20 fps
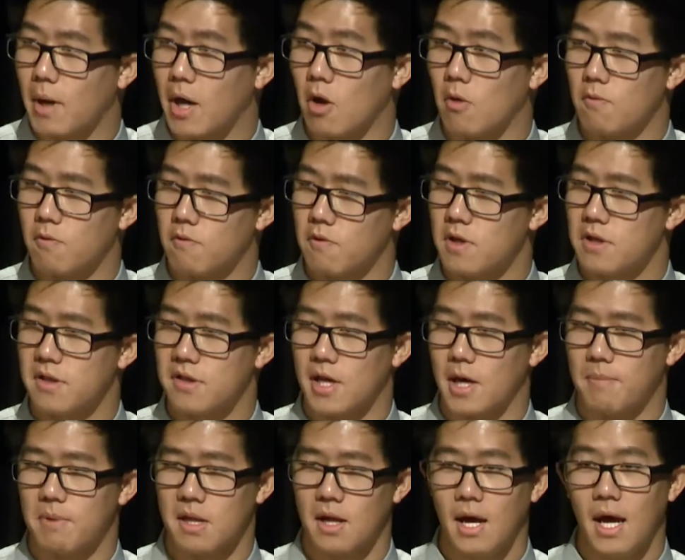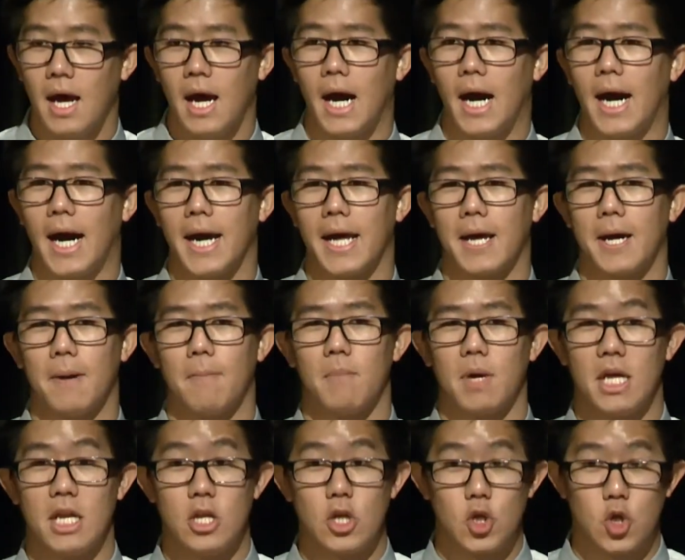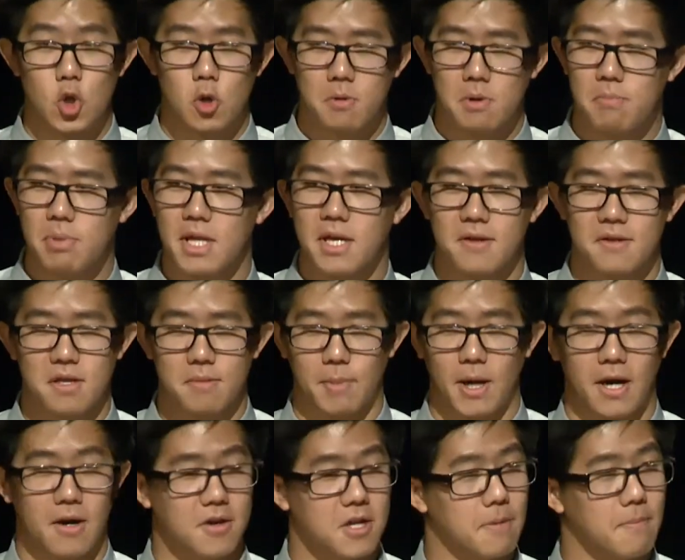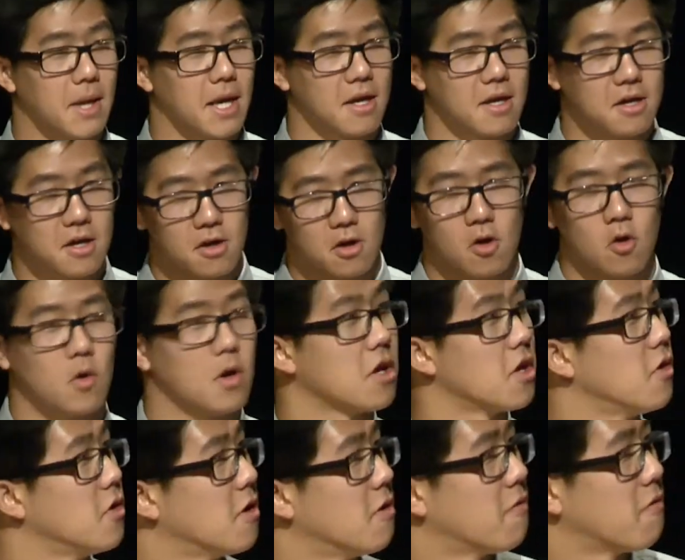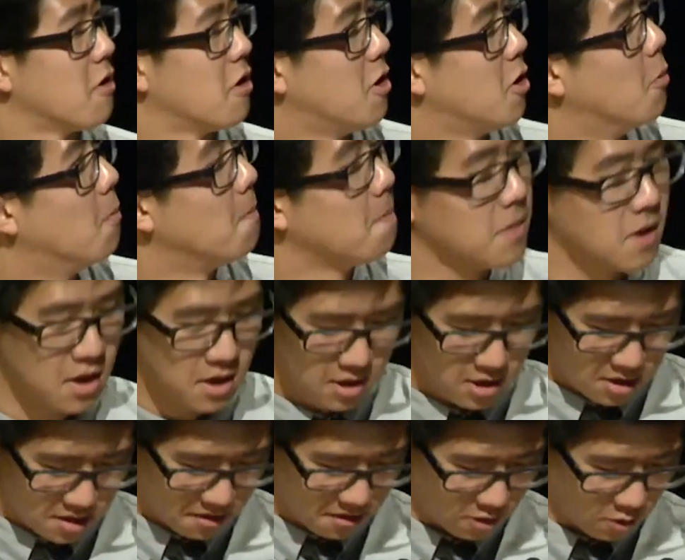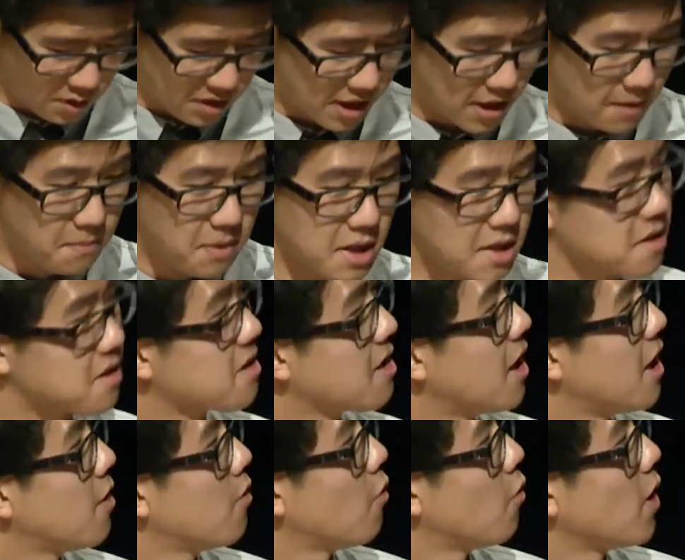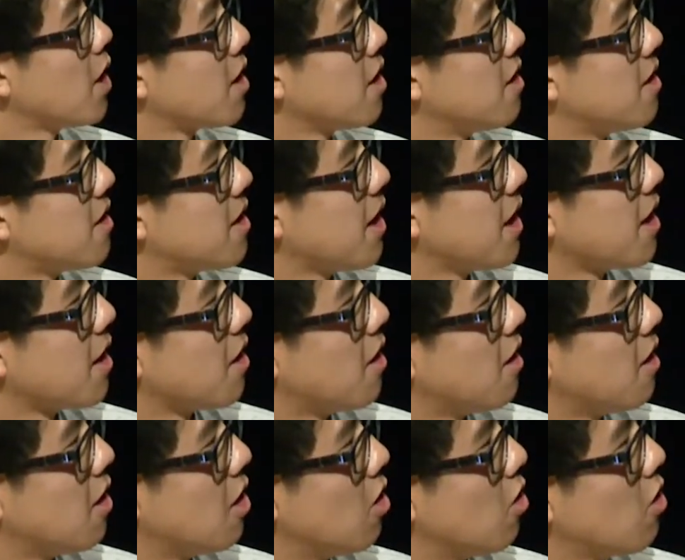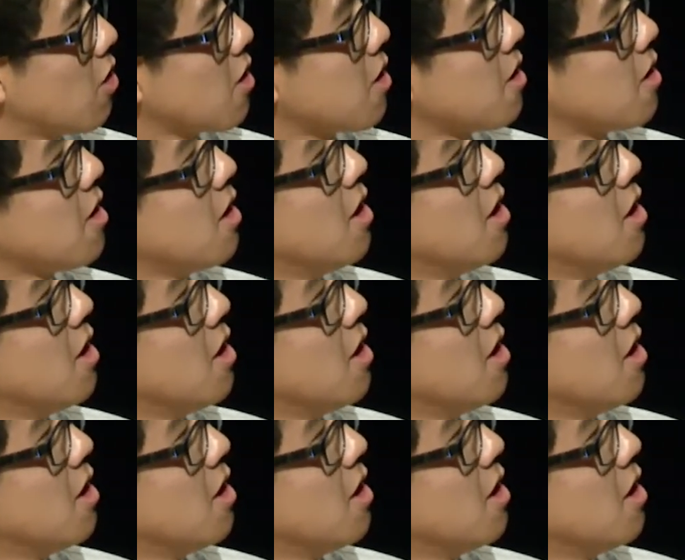my own footsteps, I am indubitably inspired to make a quick U-turn for home. So with that being said, we can take a look.